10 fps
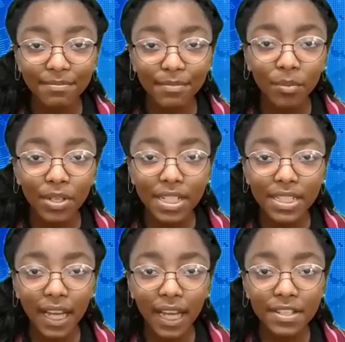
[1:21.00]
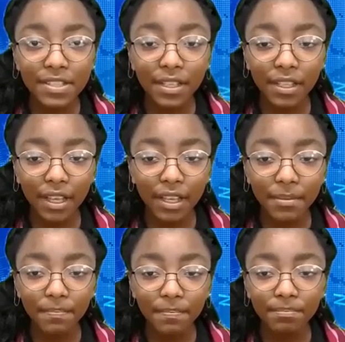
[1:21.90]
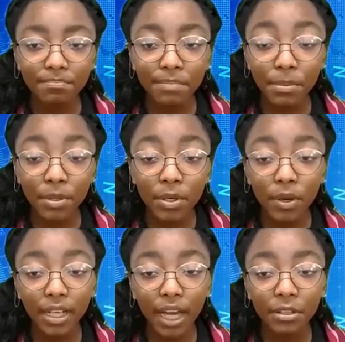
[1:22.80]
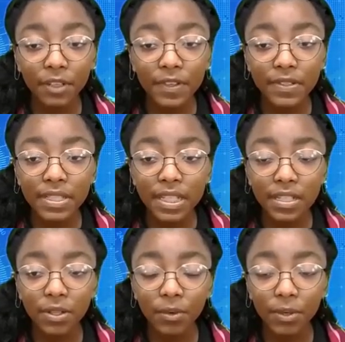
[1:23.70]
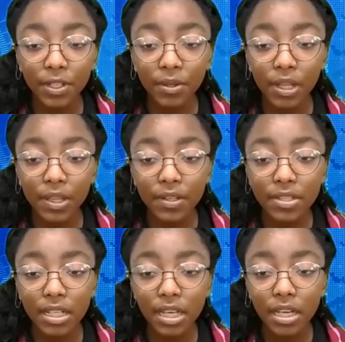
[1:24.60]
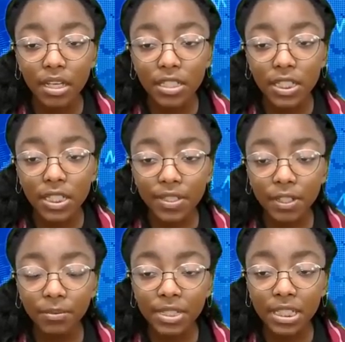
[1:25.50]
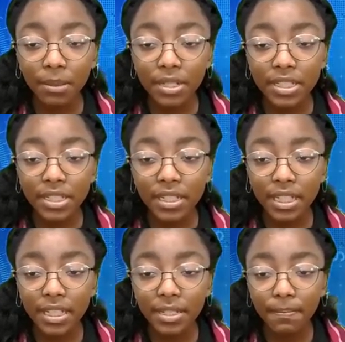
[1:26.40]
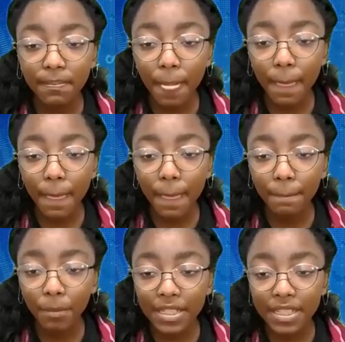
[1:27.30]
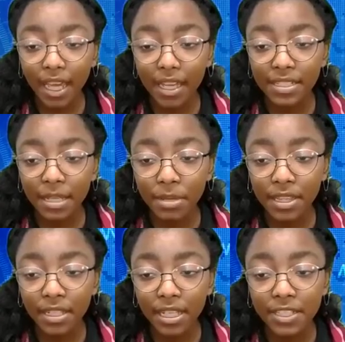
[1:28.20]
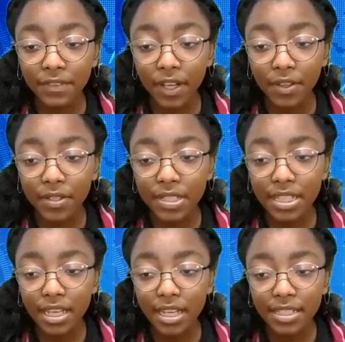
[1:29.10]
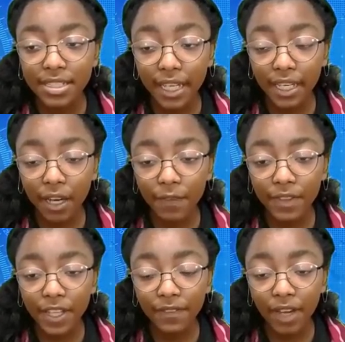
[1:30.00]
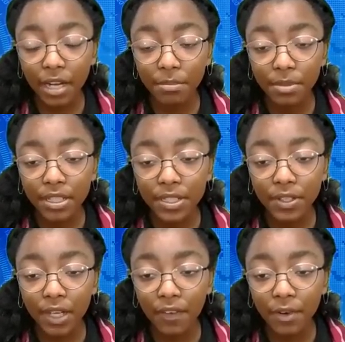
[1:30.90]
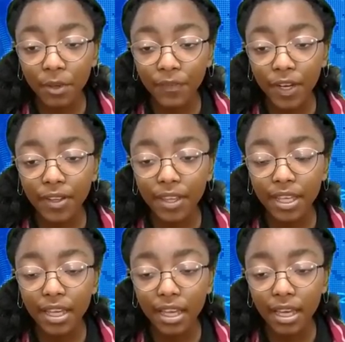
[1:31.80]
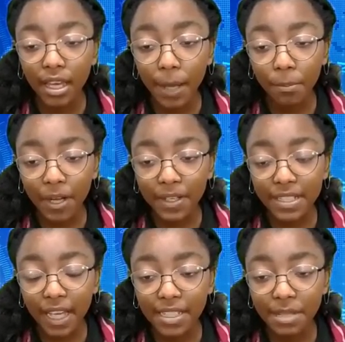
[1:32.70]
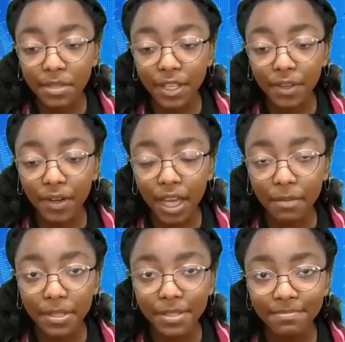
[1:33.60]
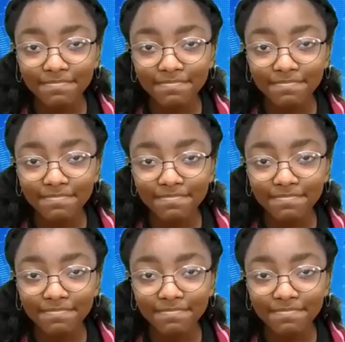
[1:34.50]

What does kindness look like? People who are kind refuse to tease or ridicule others, show concern when someone is in need, practice acts that meet the needs of others, take care of the environment, treat everyone fairly, and practice acts that make others happy.